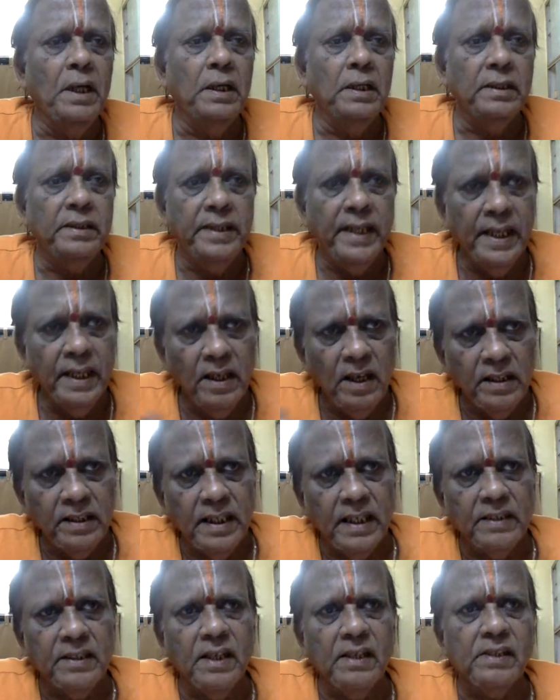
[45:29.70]
Then on the
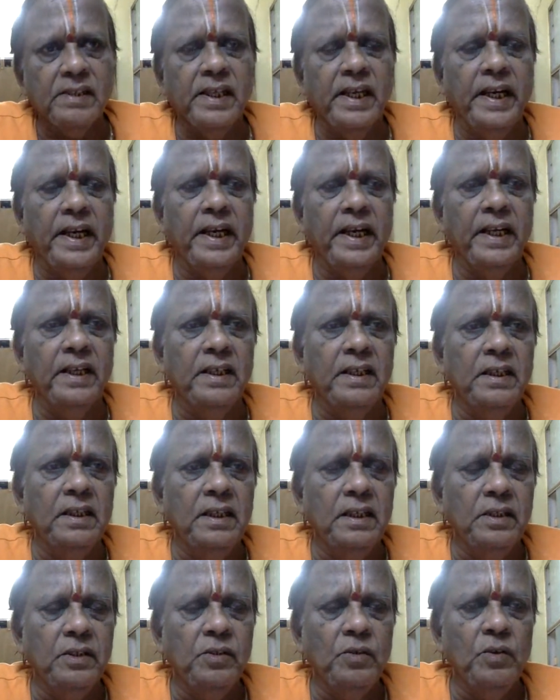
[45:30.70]
other side,
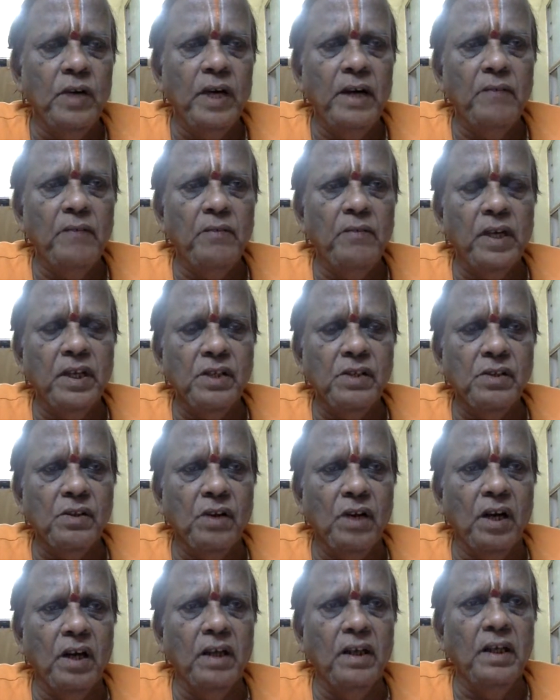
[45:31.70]
you have what is
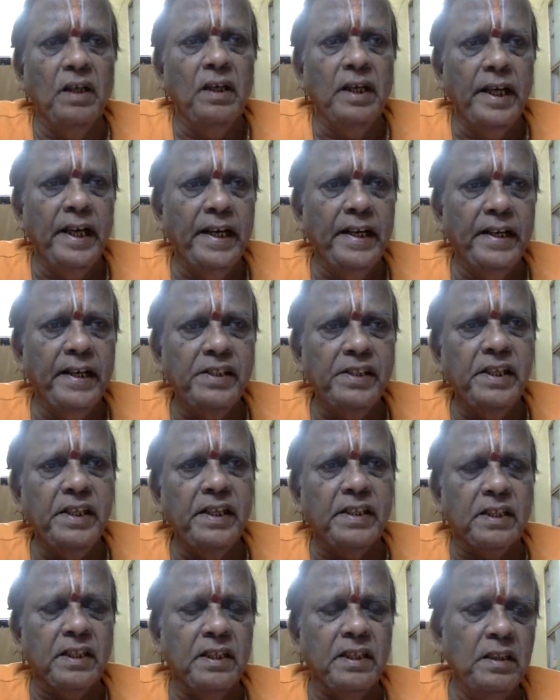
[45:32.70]
called a receipt.